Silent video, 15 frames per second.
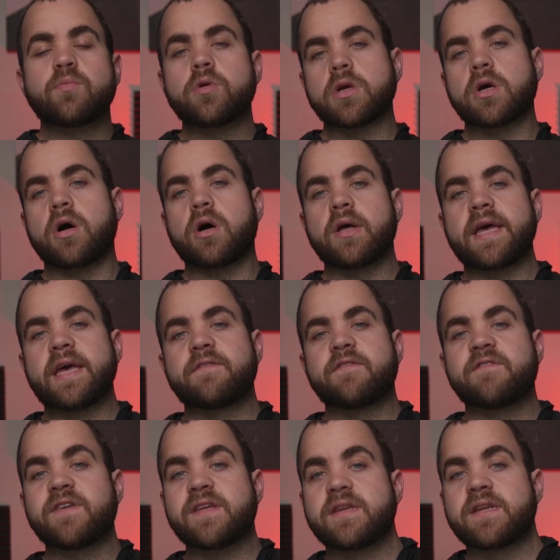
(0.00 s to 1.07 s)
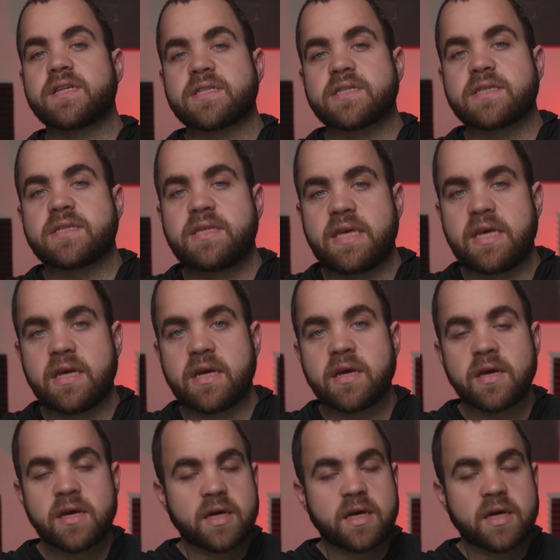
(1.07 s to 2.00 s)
would call a fitness geek.